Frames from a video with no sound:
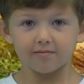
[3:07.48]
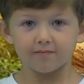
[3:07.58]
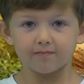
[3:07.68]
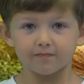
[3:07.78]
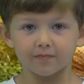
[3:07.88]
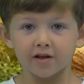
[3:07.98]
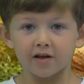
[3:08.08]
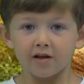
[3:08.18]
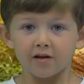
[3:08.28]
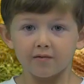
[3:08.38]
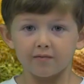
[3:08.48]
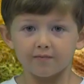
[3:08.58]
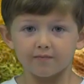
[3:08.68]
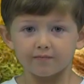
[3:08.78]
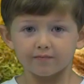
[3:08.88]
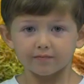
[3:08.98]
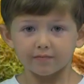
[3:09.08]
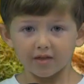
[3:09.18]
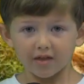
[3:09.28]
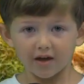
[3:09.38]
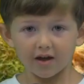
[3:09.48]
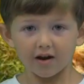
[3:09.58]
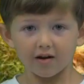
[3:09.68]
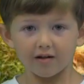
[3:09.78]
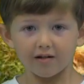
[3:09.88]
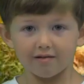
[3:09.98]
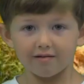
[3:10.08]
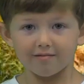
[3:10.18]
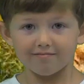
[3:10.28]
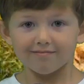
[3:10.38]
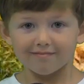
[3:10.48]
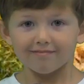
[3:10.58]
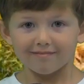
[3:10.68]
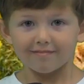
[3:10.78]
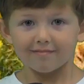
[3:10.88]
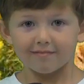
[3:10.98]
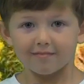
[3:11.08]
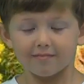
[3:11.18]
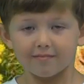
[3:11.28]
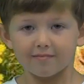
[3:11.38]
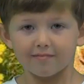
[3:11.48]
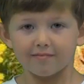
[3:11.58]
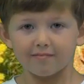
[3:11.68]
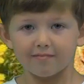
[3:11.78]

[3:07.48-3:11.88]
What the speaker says: No one is speaking in this clip.